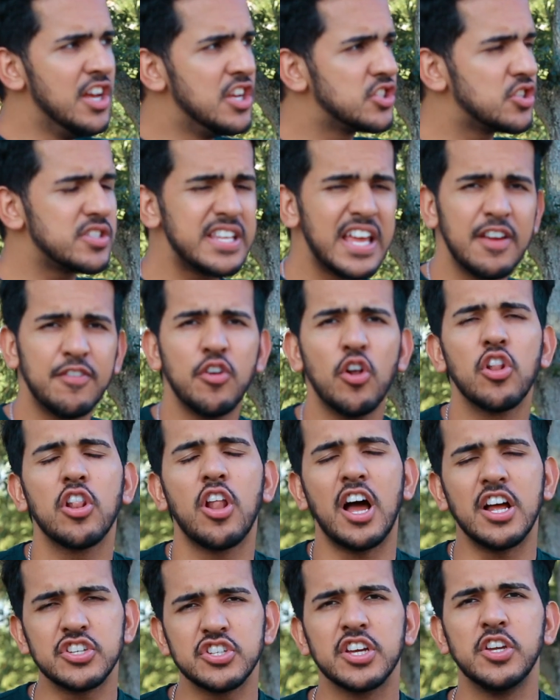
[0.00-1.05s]
So say if you're
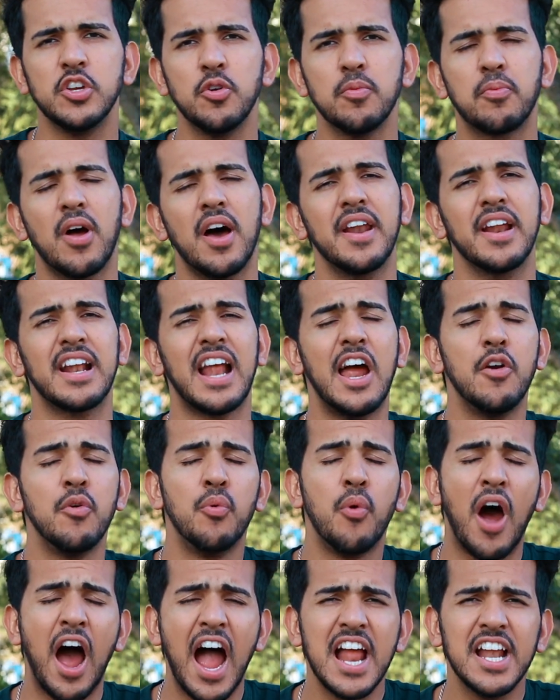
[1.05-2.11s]
launching a new product, I
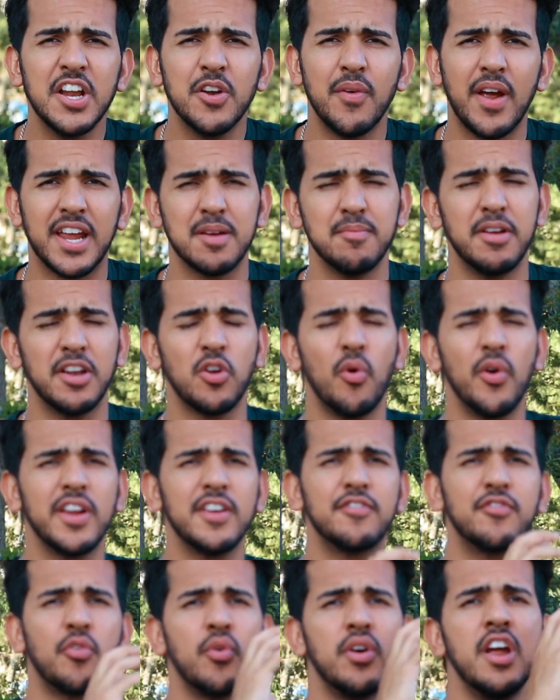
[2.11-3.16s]
highly recommend going
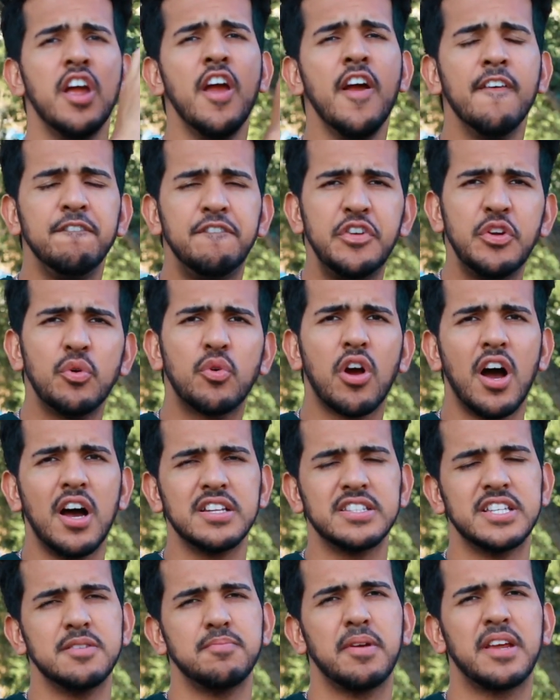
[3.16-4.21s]
for view
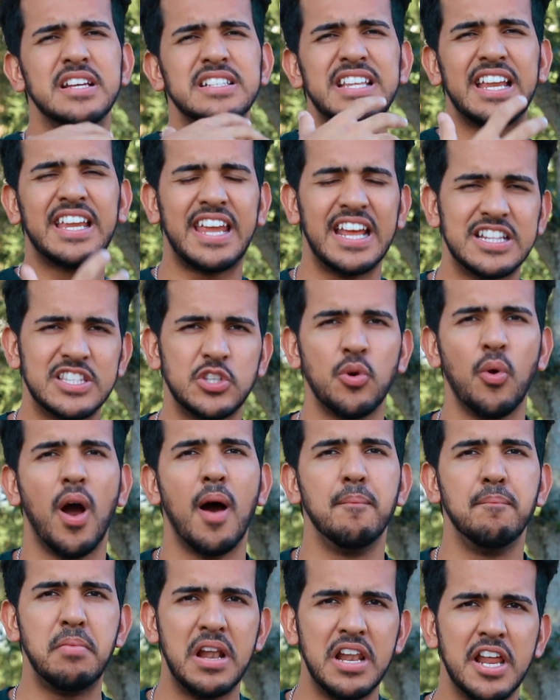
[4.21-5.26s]
content because that gets you
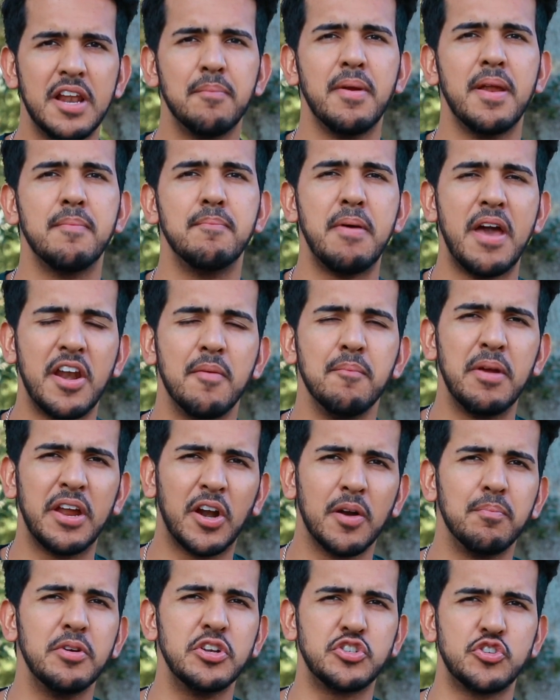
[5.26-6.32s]
a little bit
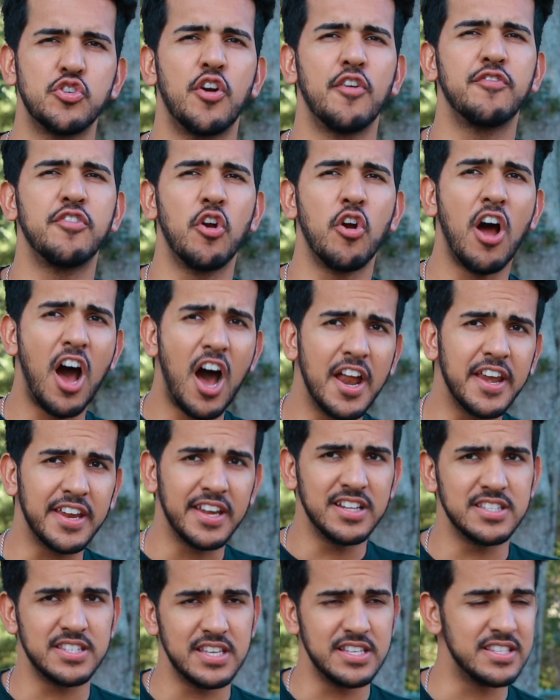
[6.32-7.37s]
bigger picture of your
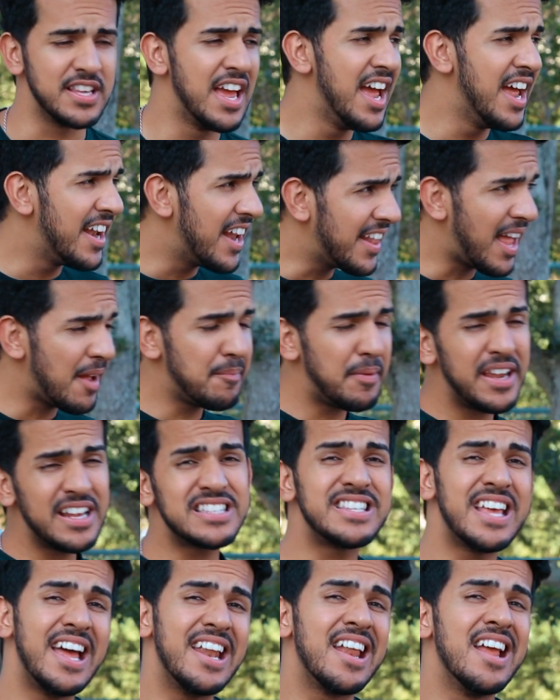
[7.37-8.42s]
audiences. Now that being
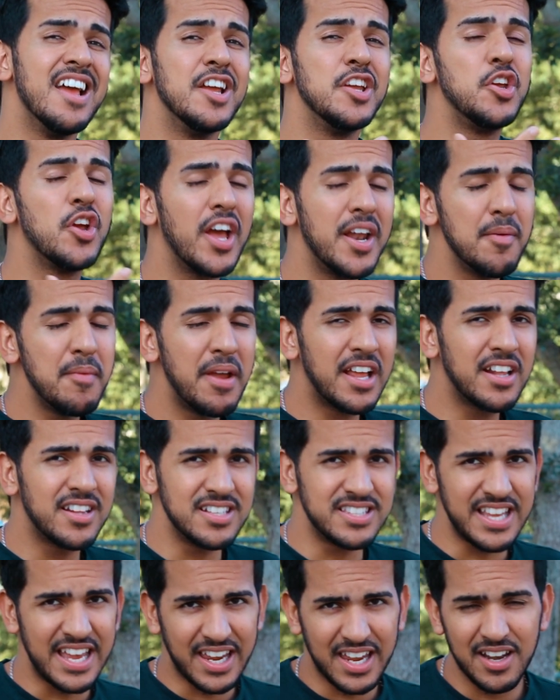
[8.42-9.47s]
said, you're gonna make the
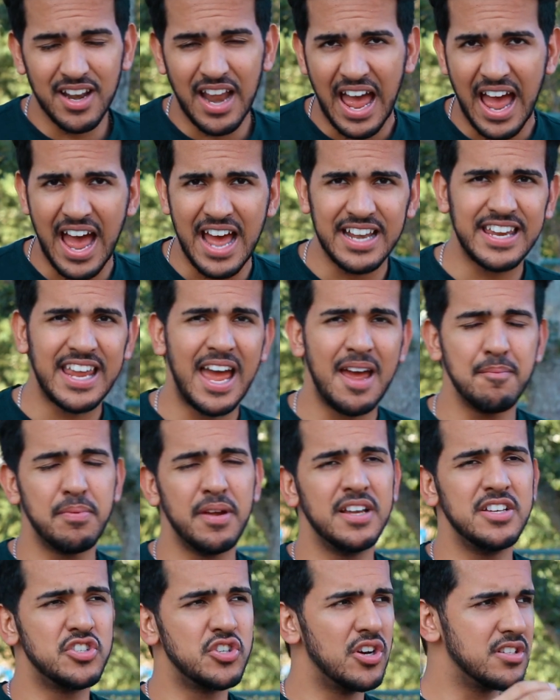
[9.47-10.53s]
second ad
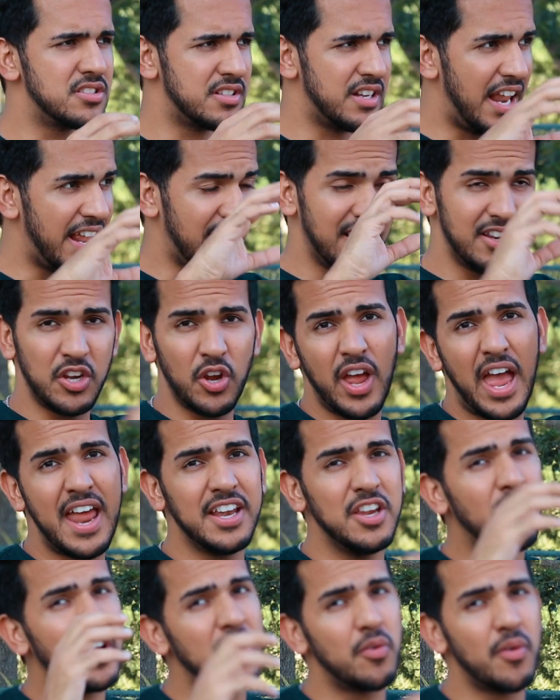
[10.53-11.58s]
campaign just like and
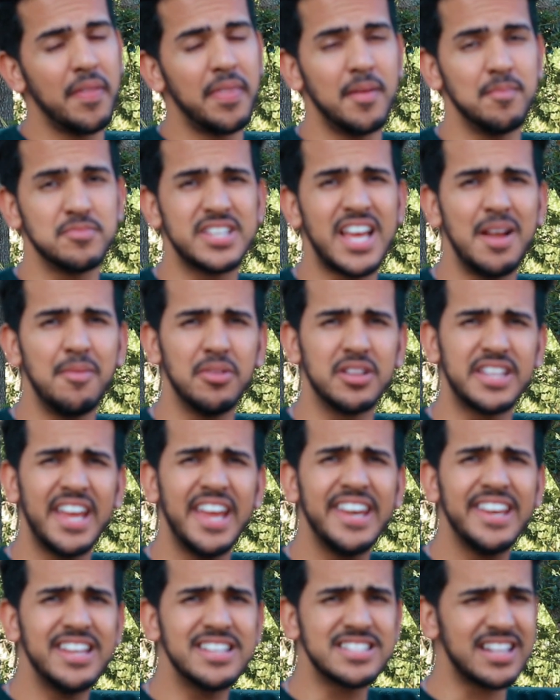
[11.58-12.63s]
you're gonna run them
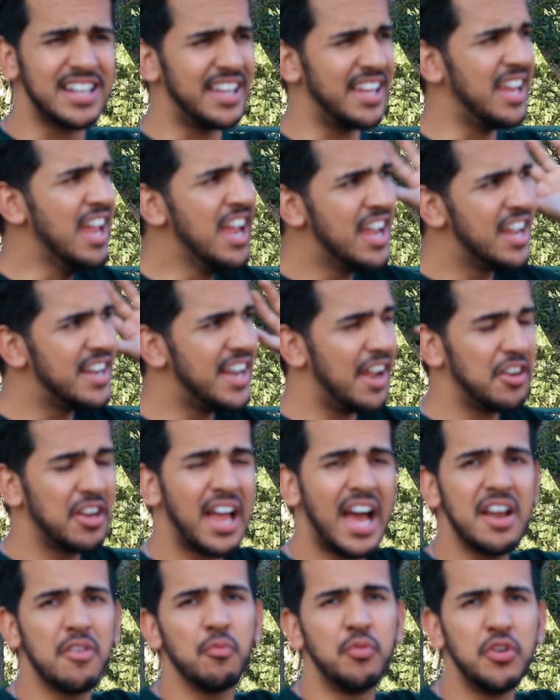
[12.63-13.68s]
simultaneously. Now you
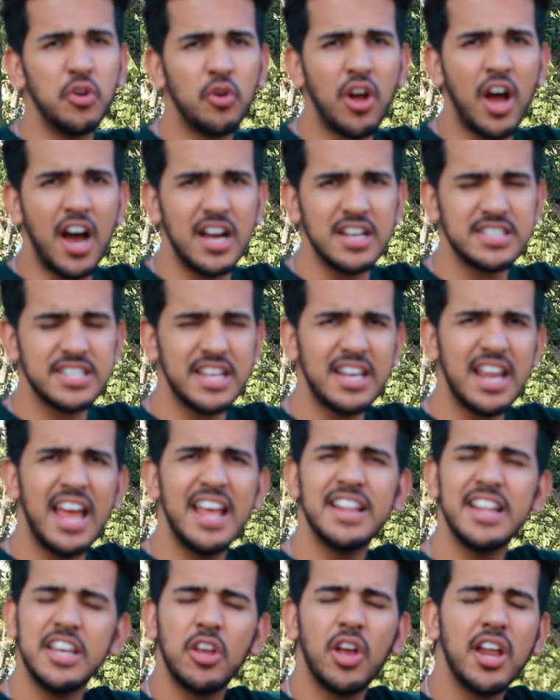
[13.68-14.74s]
got view content,
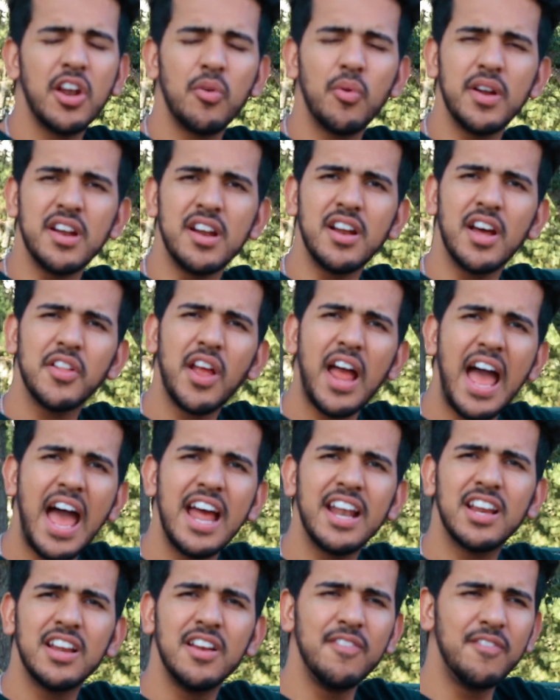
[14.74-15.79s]
and then you're gonna run another
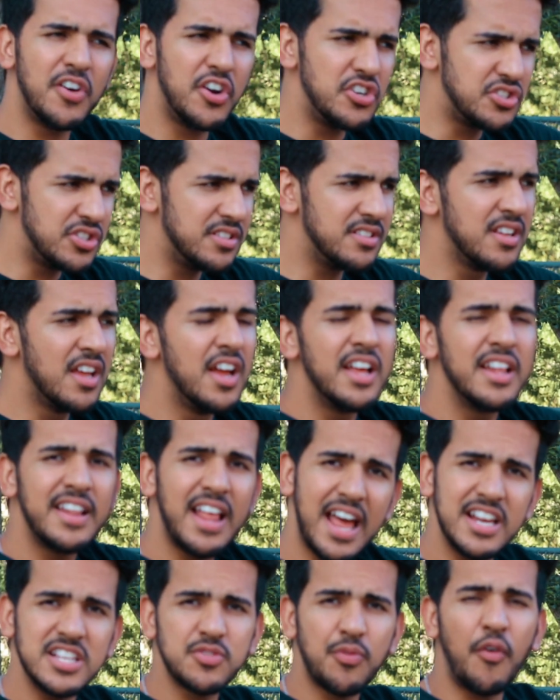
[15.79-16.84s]
ad conversion
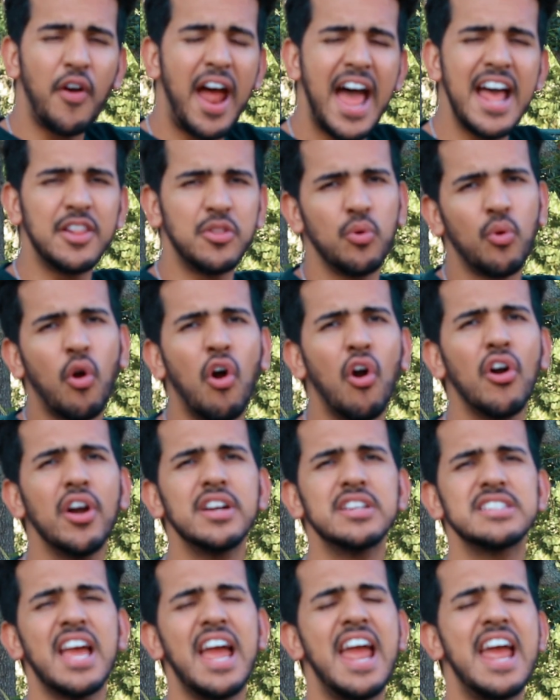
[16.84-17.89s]
that is for add to
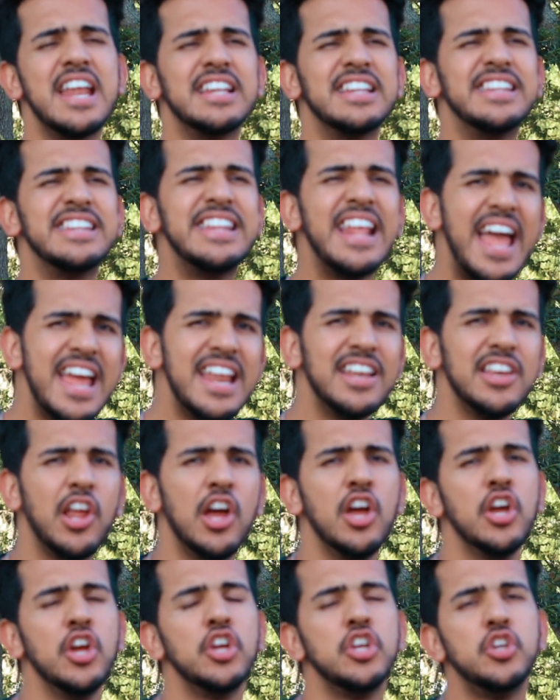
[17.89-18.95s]
cart, and then
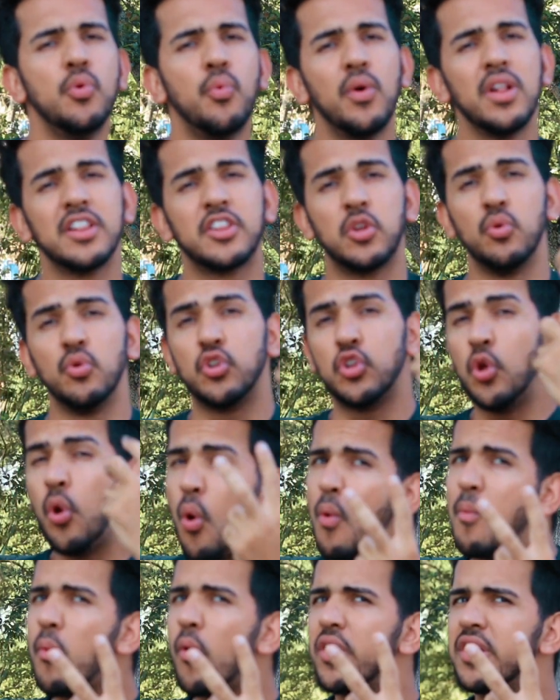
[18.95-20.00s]
you will do
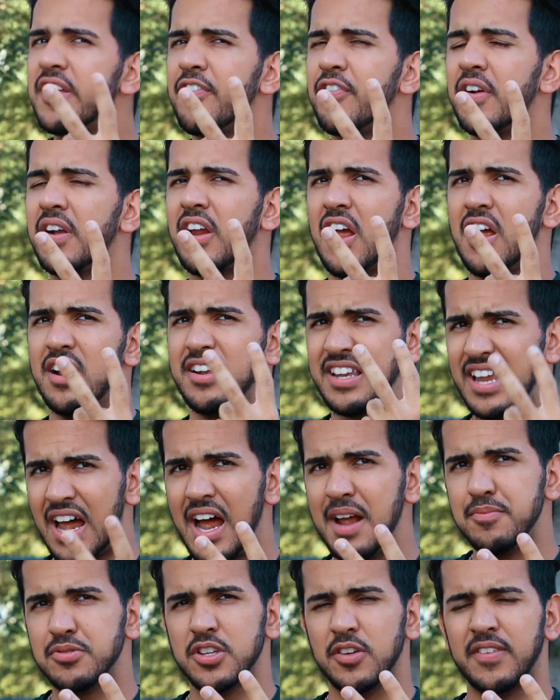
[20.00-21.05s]
2 more different
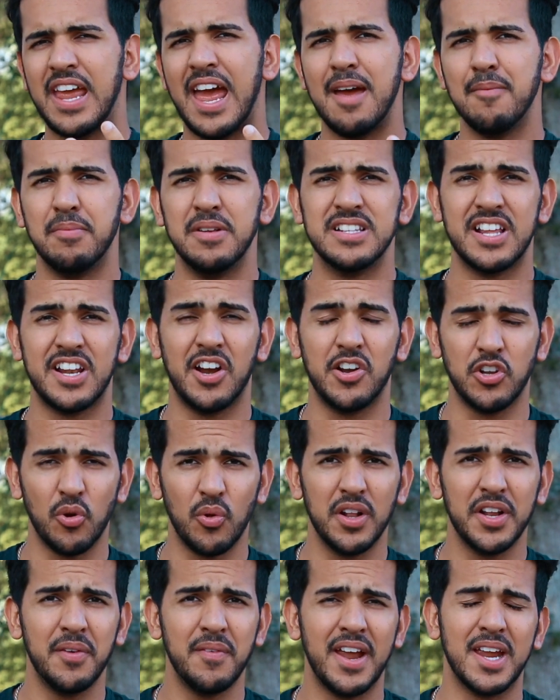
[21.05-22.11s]
types of campaigns that I
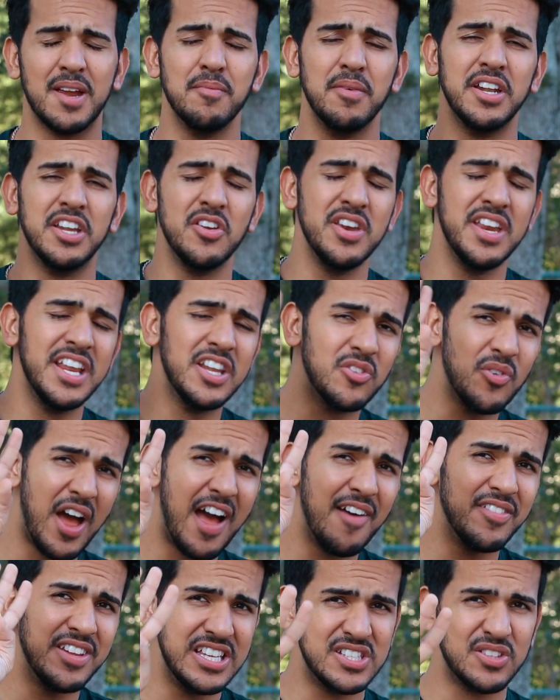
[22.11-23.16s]
totally recommend. You need to
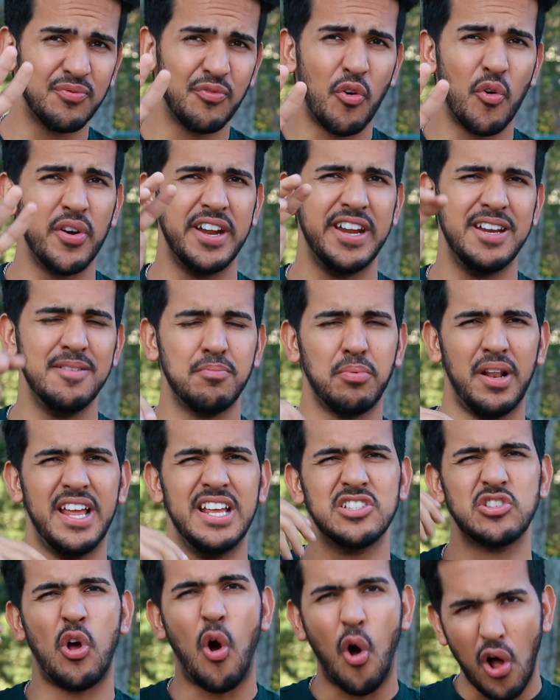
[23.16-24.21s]
have these 4 in
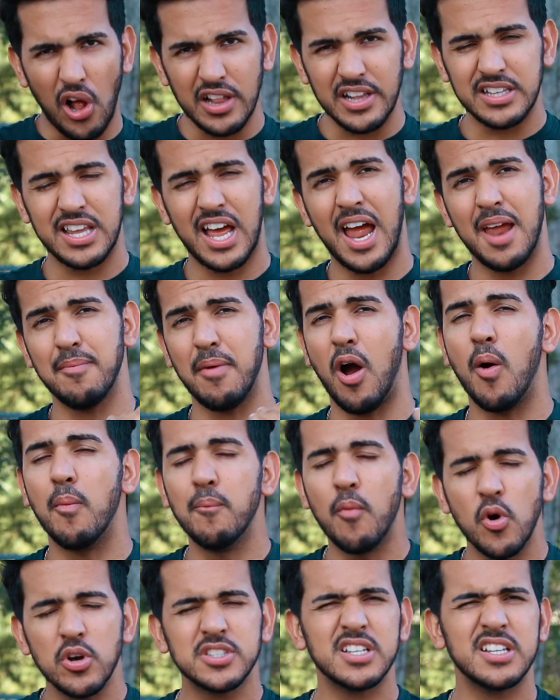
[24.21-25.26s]
place all the time,
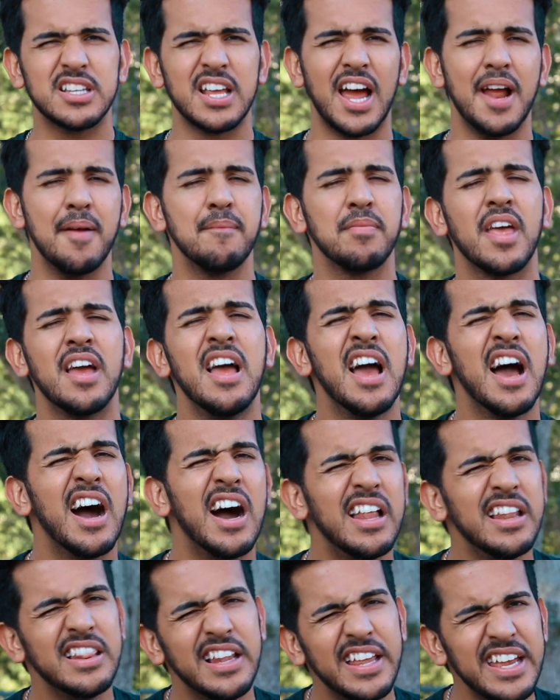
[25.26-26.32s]
most of the time
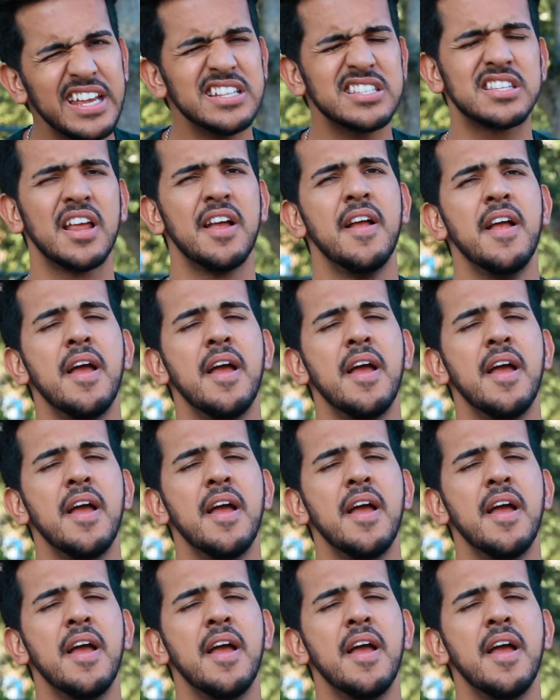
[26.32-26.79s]
at least.